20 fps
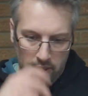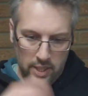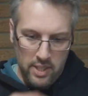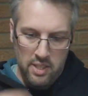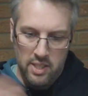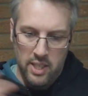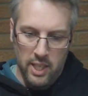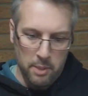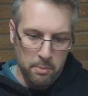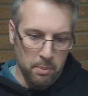There's
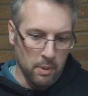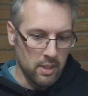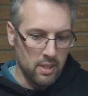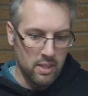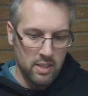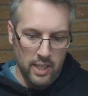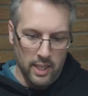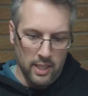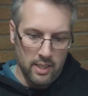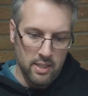
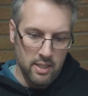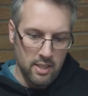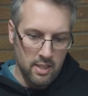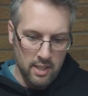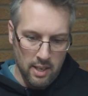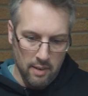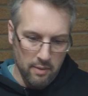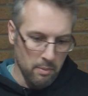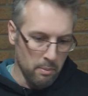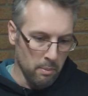6+6, there's
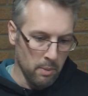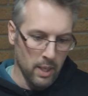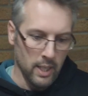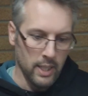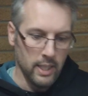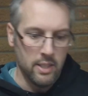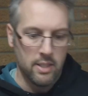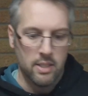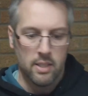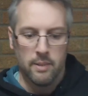7
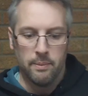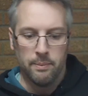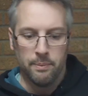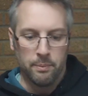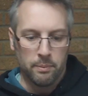blades,